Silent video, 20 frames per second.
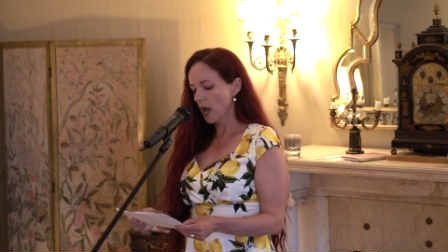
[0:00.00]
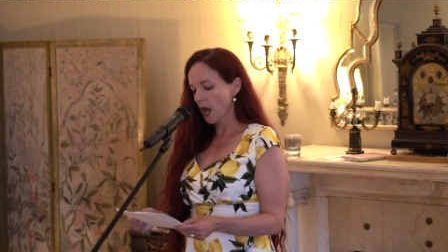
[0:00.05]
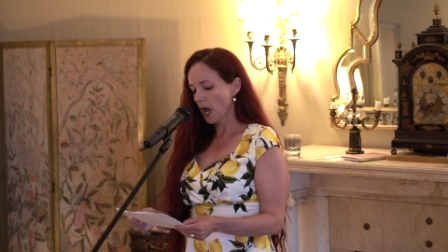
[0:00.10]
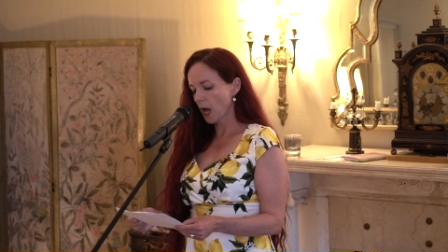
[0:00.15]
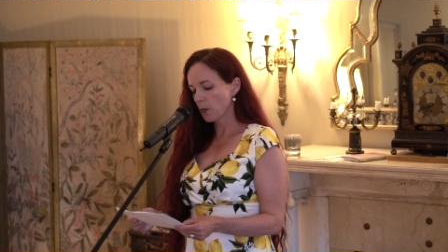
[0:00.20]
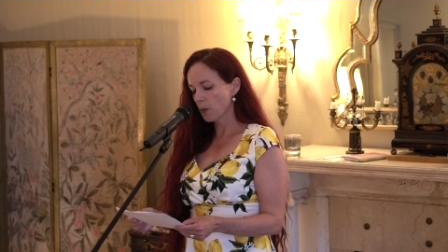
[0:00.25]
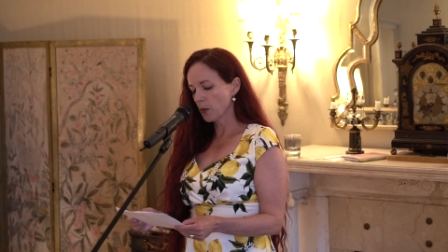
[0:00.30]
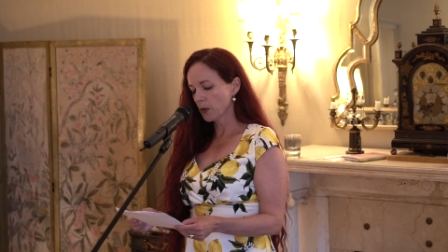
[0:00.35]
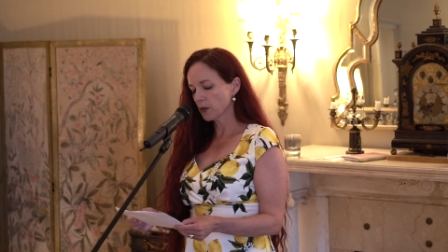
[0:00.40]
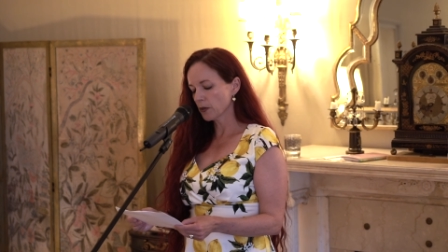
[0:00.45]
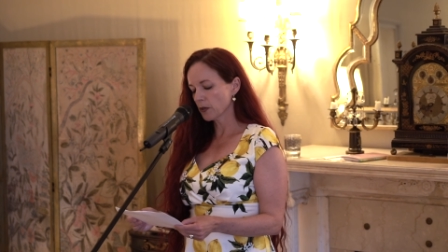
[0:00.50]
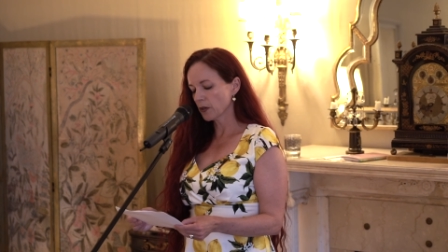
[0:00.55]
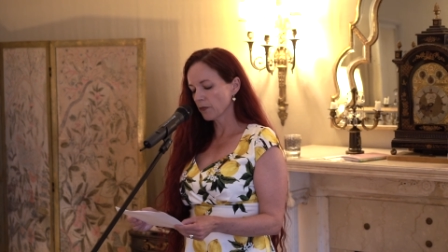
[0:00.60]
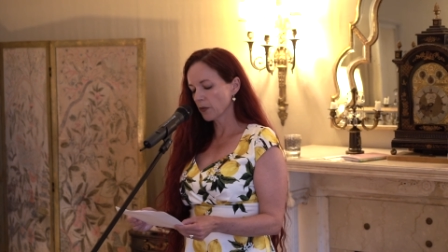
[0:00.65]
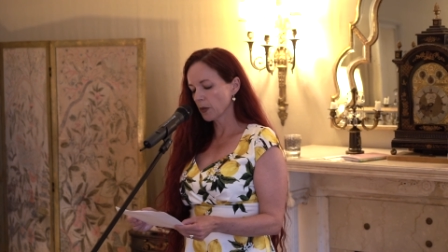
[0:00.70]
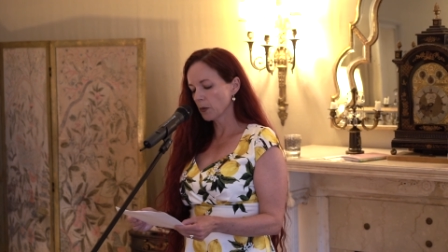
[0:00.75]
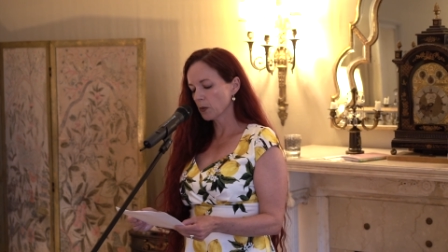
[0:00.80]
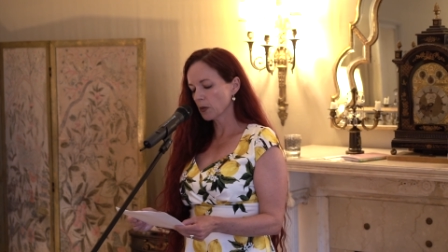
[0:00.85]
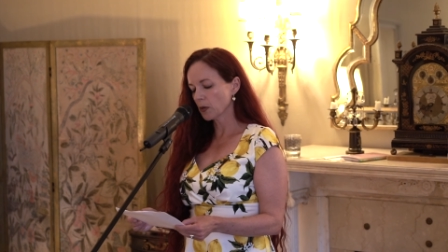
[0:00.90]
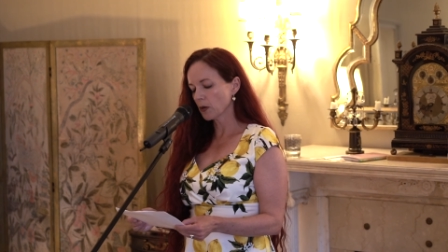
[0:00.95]
I wonder if
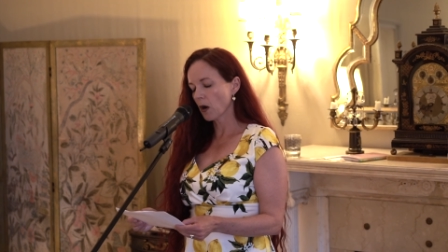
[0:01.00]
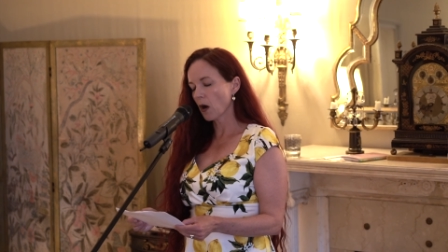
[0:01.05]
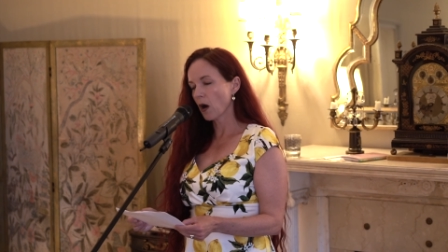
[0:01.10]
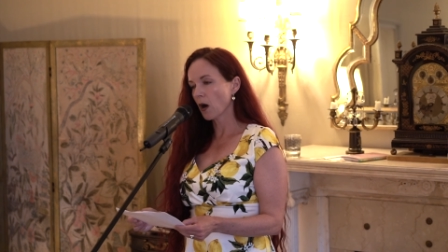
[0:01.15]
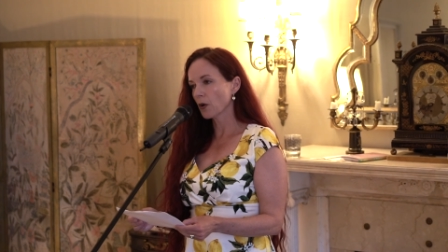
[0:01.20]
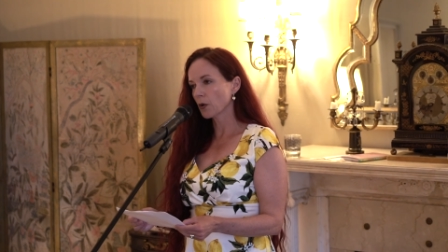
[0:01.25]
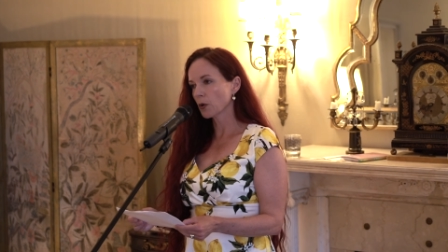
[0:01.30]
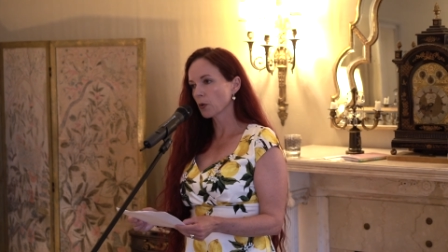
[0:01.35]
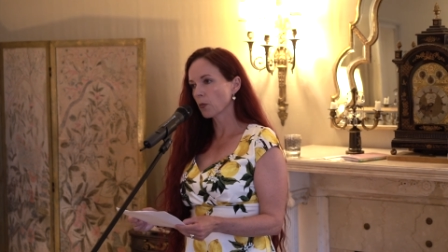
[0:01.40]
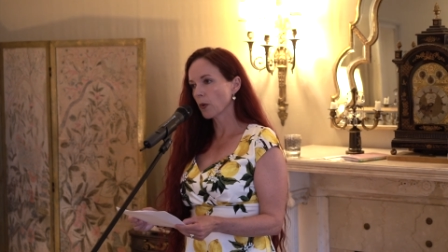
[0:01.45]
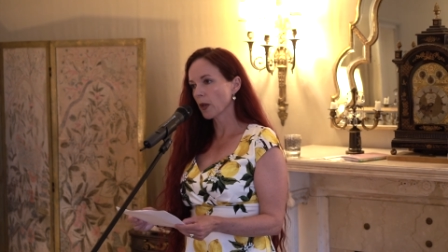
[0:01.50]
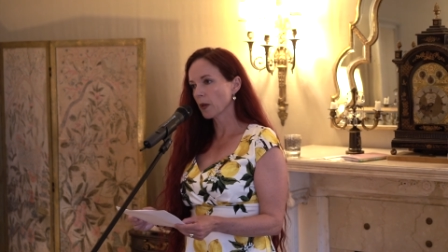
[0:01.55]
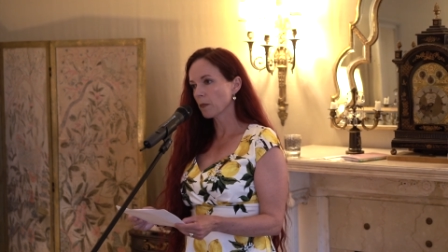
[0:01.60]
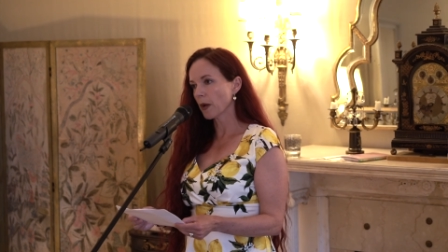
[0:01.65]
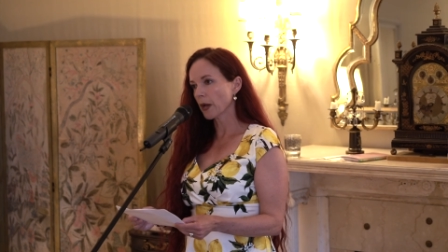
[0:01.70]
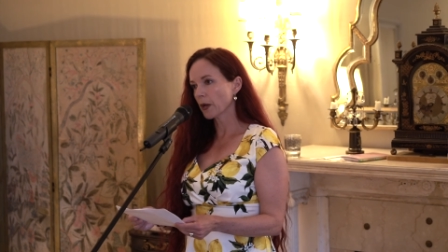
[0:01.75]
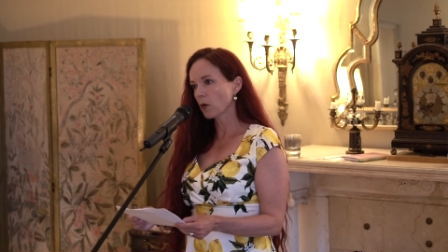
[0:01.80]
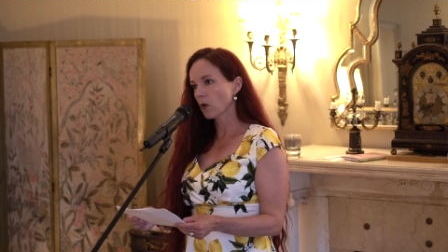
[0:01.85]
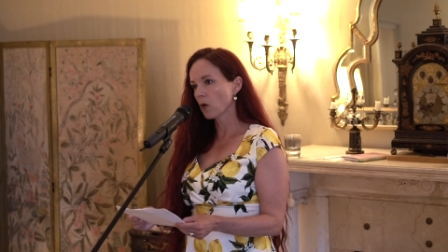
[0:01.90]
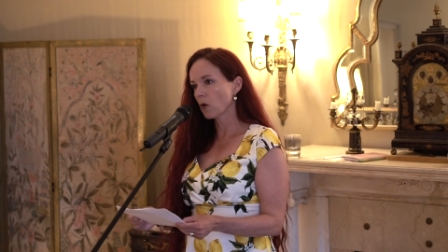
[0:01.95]
he will cart away
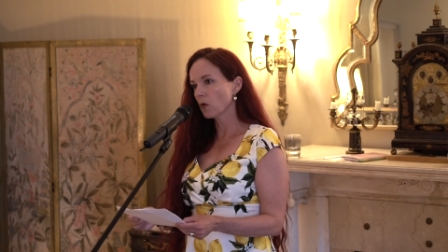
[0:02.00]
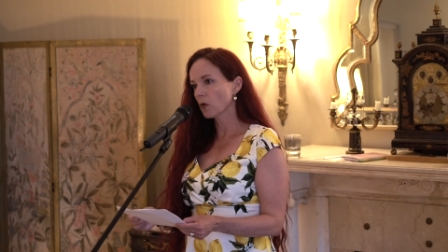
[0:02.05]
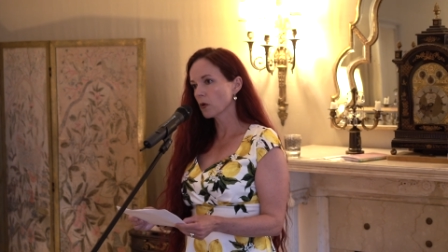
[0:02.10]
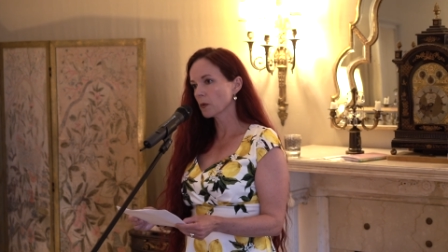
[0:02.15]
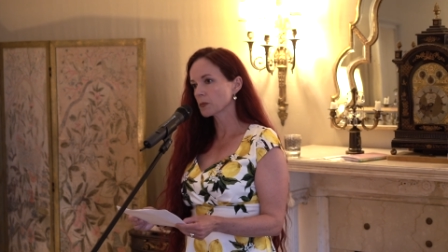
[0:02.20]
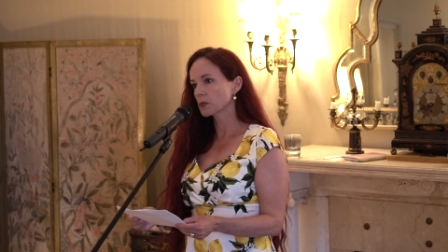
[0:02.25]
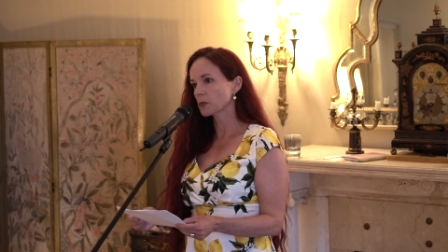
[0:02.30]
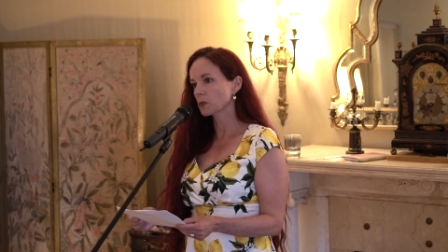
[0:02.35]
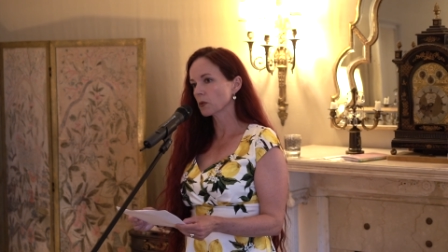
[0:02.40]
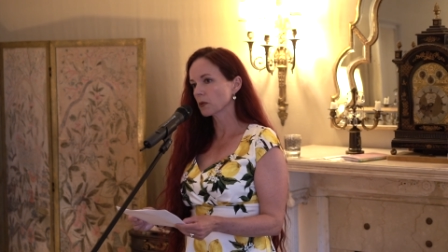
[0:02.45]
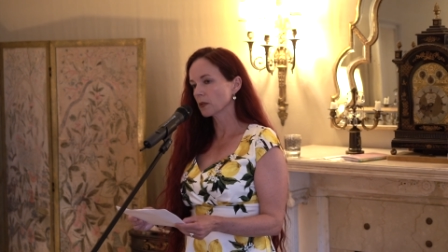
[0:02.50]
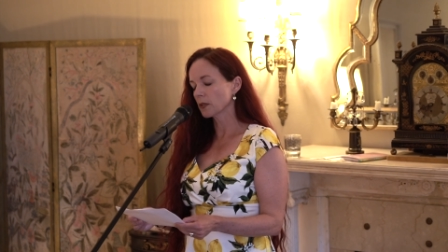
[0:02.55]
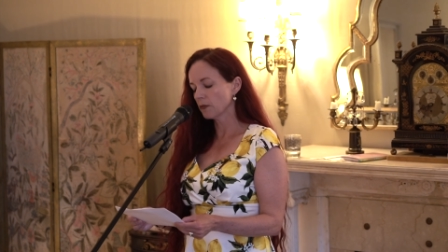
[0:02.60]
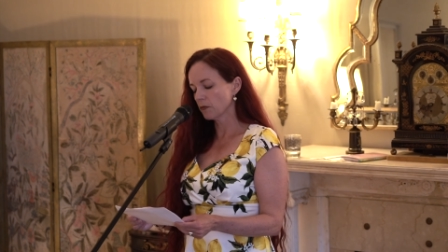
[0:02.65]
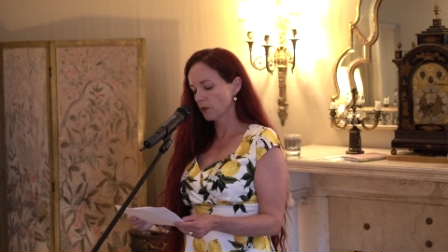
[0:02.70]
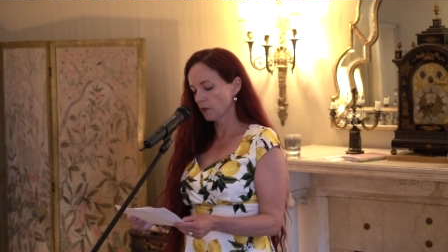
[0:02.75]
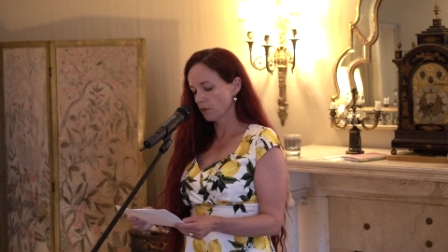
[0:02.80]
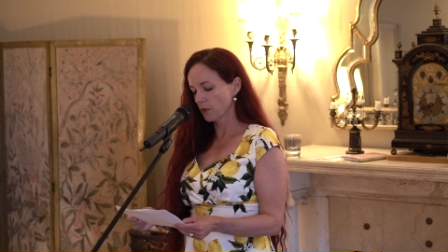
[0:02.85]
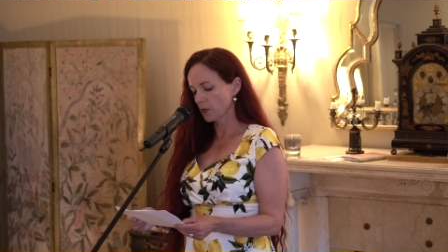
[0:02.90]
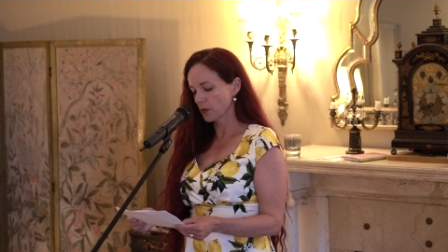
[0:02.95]
my corpse or
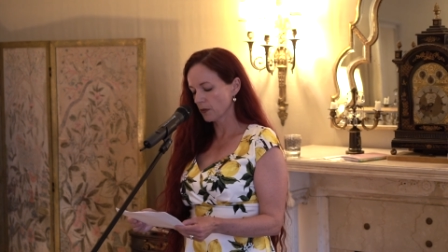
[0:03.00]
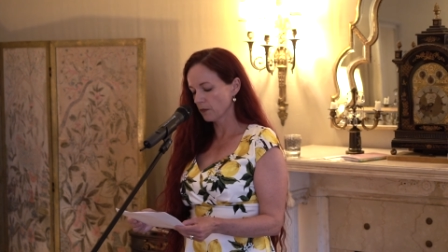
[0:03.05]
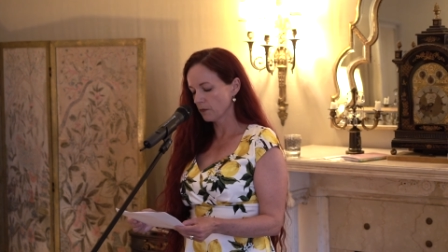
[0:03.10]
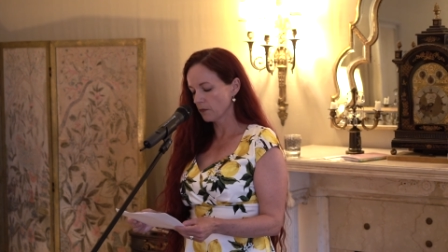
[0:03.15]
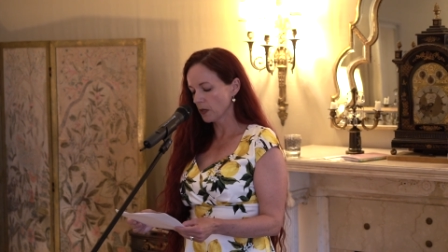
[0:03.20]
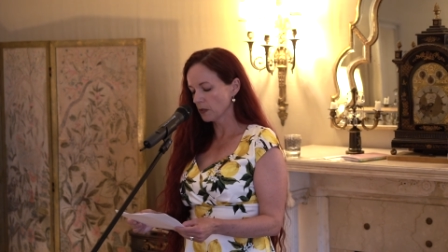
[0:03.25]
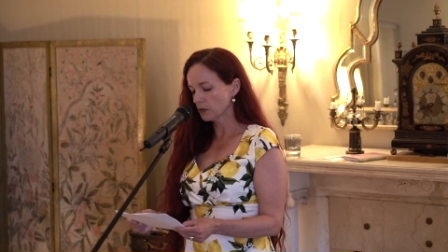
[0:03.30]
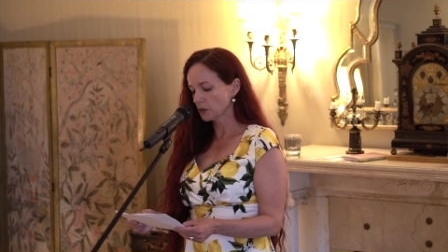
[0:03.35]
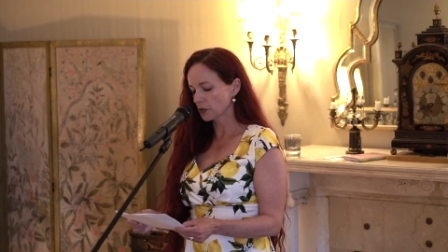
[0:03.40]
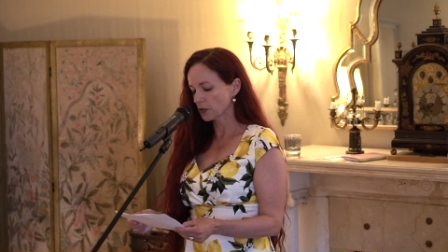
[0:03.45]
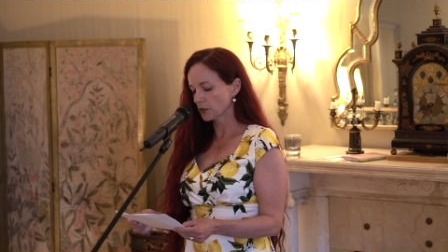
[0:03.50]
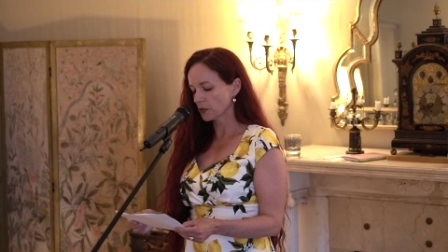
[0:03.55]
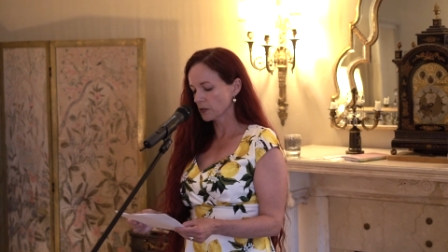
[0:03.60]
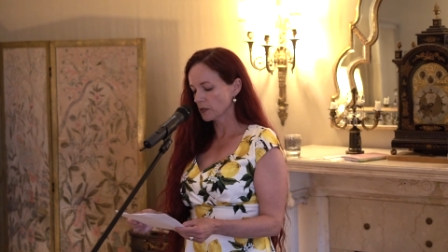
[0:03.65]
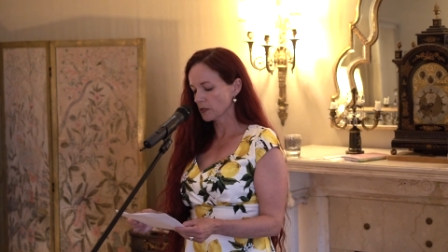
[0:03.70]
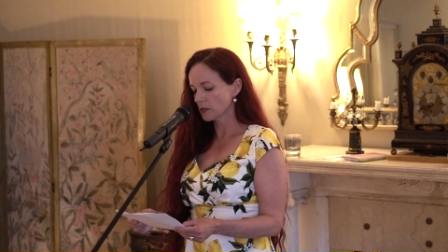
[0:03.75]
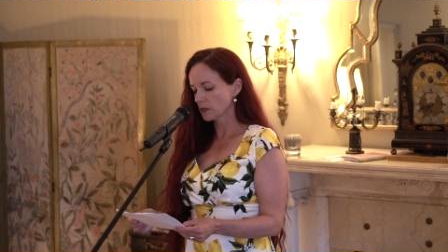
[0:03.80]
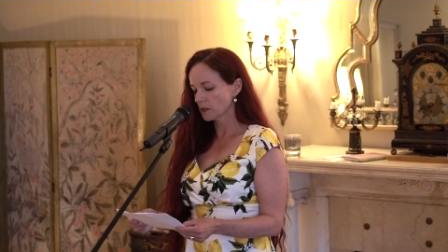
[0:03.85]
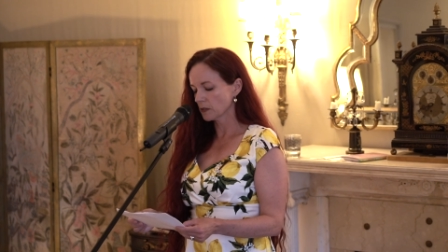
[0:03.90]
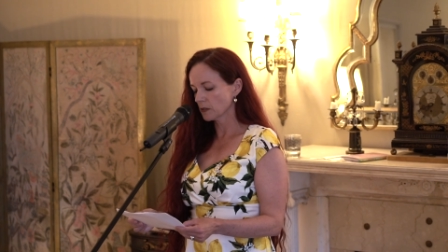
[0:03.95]
leave it for the
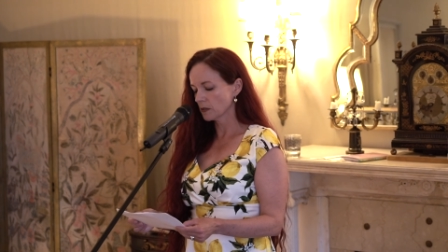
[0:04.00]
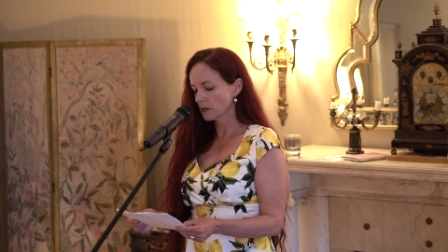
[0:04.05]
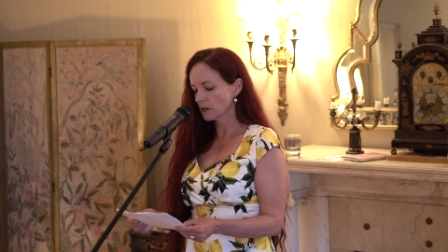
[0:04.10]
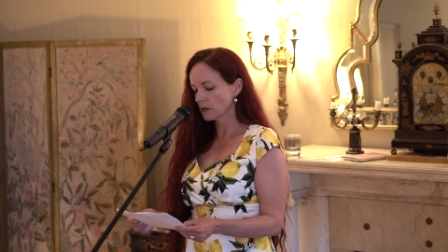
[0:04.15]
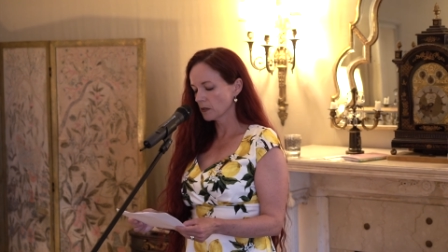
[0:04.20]
vultures.